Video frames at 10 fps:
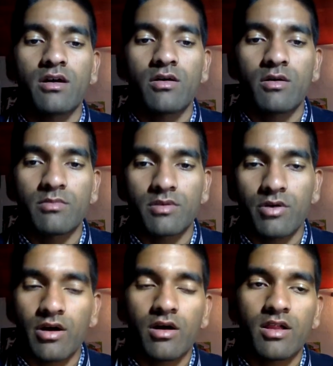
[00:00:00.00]
"Oh, I'm
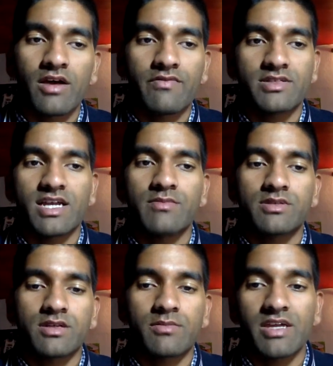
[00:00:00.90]
going all out for
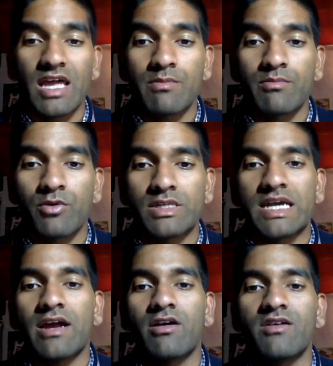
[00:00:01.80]
Samsung," and became more
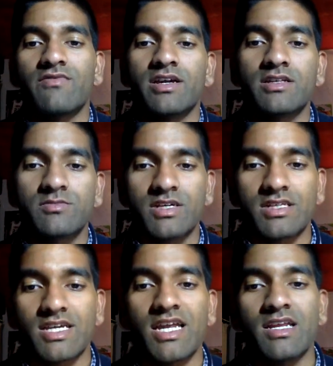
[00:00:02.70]
diehard fans
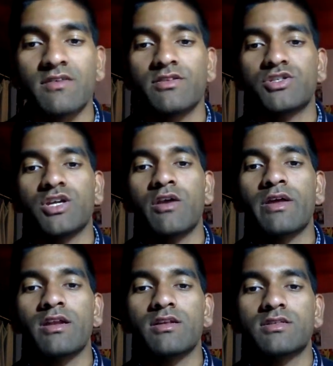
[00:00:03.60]
because it kind of
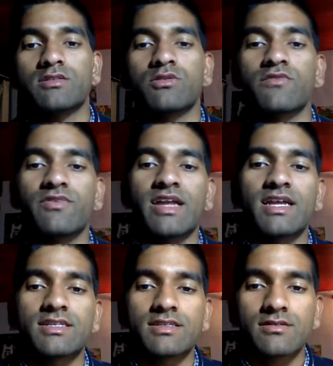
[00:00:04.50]
generated a sort of
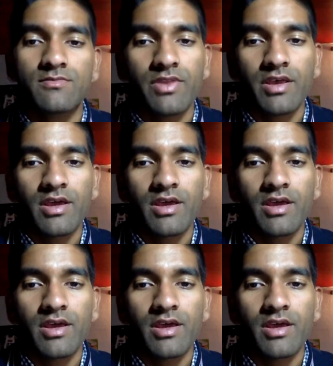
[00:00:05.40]
fanaticism.